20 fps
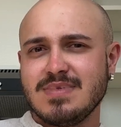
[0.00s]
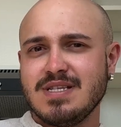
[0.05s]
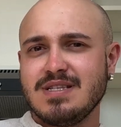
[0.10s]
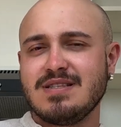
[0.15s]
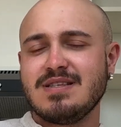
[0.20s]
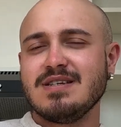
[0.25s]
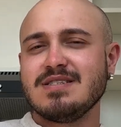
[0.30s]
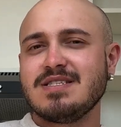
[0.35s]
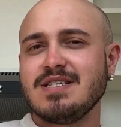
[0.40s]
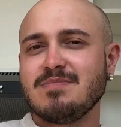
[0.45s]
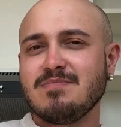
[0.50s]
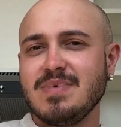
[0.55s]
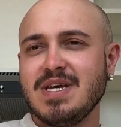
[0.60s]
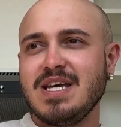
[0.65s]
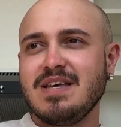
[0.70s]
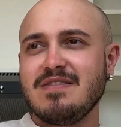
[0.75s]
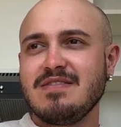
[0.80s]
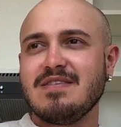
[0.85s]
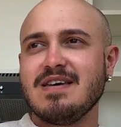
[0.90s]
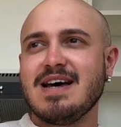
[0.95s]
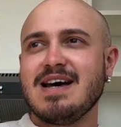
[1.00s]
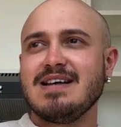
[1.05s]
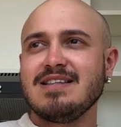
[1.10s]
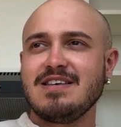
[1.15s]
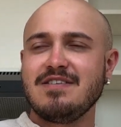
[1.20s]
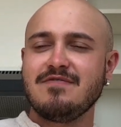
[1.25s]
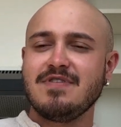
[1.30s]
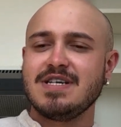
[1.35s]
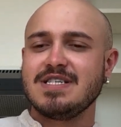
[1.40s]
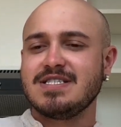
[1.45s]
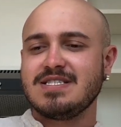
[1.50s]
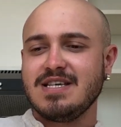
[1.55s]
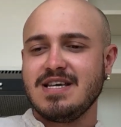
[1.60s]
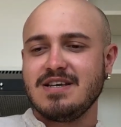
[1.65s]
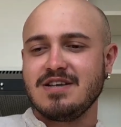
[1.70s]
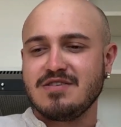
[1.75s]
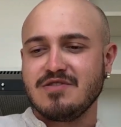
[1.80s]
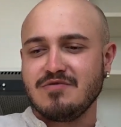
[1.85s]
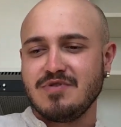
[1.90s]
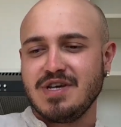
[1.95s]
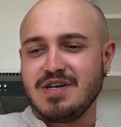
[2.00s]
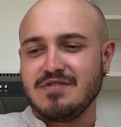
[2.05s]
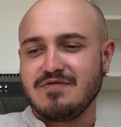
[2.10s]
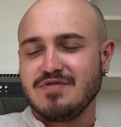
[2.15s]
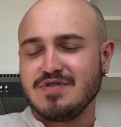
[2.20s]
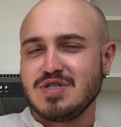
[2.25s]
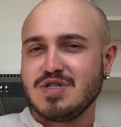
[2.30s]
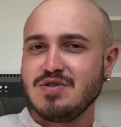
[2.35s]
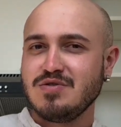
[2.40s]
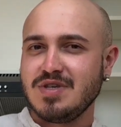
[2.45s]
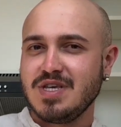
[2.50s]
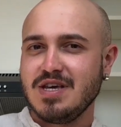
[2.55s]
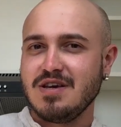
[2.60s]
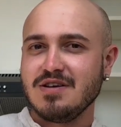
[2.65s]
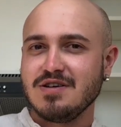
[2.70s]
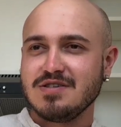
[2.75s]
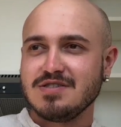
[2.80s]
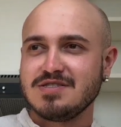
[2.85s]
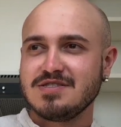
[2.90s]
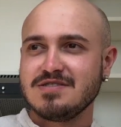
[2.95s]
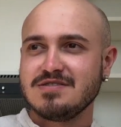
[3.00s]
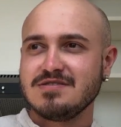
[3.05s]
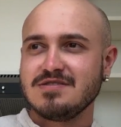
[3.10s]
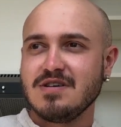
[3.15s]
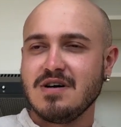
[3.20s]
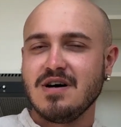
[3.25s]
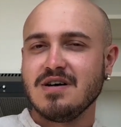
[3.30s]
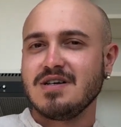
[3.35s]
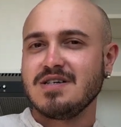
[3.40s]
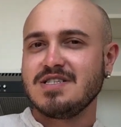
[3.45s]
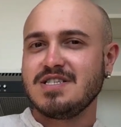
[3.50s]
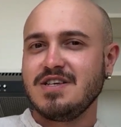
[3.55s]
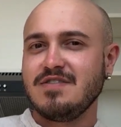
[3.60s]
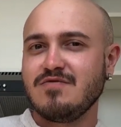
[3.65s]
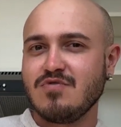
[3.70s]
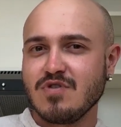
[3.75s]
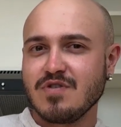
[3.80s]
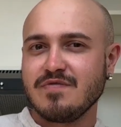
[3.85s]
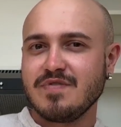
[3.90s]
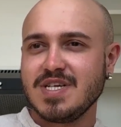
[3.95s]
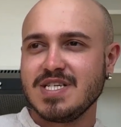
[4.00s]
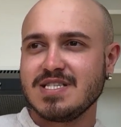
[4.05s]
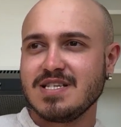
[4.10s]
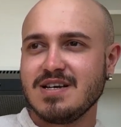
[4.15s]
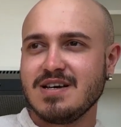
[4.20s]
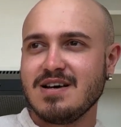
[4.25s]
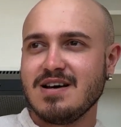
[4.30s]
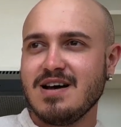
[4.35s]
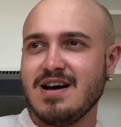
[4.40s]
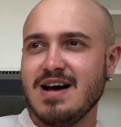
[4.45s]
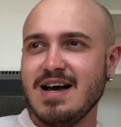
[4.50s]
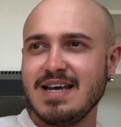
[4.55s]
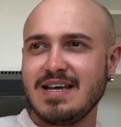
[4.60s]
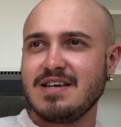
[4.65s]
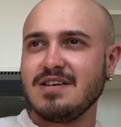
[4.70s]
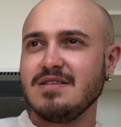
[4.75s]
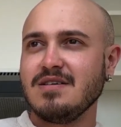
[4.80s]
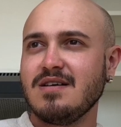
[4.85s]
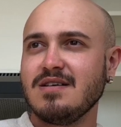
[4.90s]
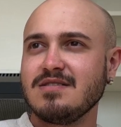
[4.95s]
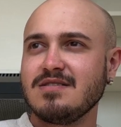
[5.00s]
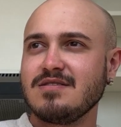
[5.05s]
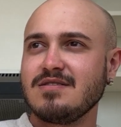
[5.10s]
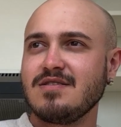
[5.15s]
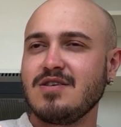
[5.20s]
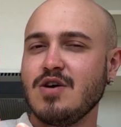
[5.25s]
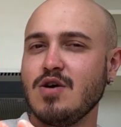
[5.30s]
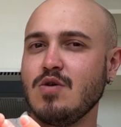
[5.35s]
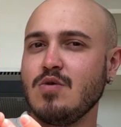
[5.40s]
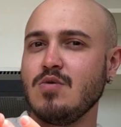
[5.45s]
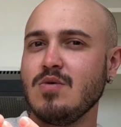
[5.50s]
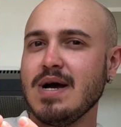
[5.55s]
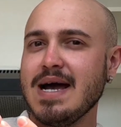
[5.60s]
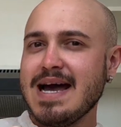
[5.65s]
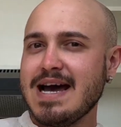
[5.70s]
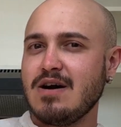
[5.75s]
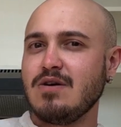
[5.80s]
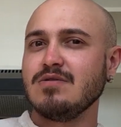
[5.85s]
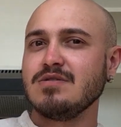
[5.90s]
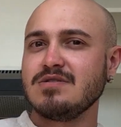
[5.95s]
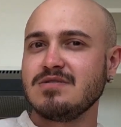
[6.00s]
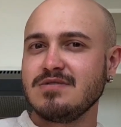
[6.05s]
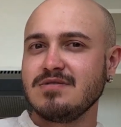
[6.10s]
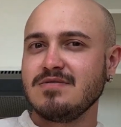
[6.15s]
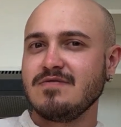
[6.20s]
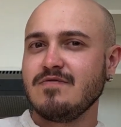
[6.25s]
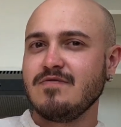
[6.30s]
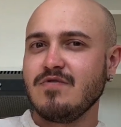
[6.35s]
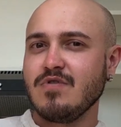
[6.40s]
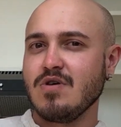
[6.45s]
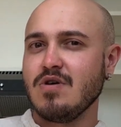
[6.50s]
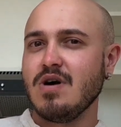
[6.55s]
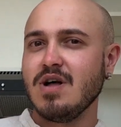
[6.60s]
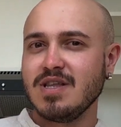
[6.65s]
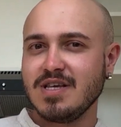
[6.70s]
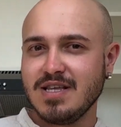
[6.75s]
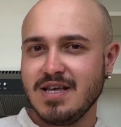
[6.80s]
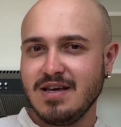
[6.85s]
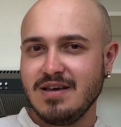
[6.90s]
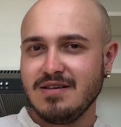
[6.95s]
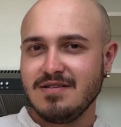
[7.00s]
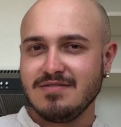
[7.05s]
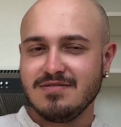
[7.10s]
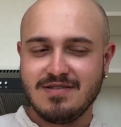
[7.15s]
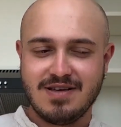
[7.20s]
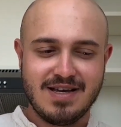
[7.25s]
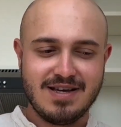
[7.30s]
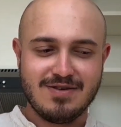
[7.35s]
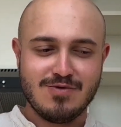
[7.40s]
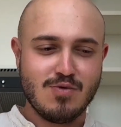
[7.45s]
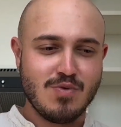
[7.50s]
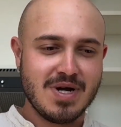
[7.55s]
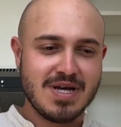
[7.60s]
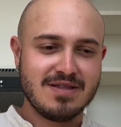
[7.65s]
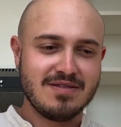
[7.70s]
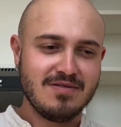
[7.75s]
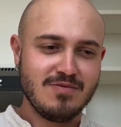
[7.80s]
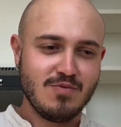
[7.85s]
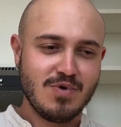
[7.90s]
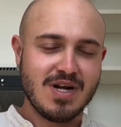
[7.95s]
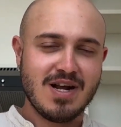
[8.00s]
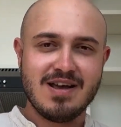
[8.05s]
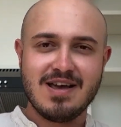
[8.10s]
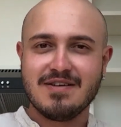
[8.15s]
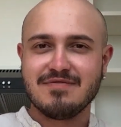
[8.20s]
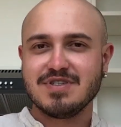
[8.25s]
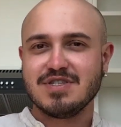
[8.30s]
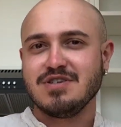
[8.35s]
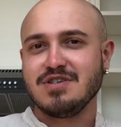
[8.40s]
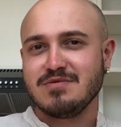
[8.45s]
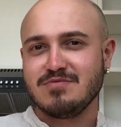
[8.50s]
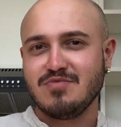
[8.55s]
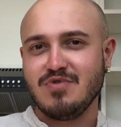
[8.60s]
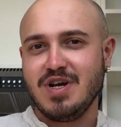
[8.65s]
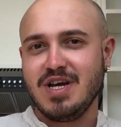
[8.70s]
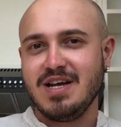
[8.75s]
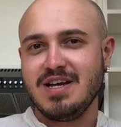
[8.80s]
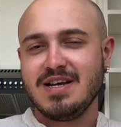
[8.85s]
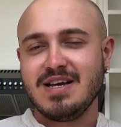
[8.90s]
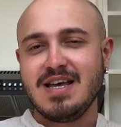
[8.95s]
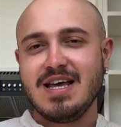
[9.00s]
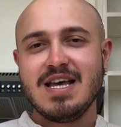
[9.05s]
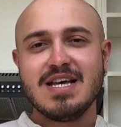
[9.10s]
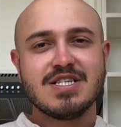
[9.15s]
does it mean that if I stay in Korea for 2 years on a D4 visa, I cannot go out for holiday, like when I have a term break?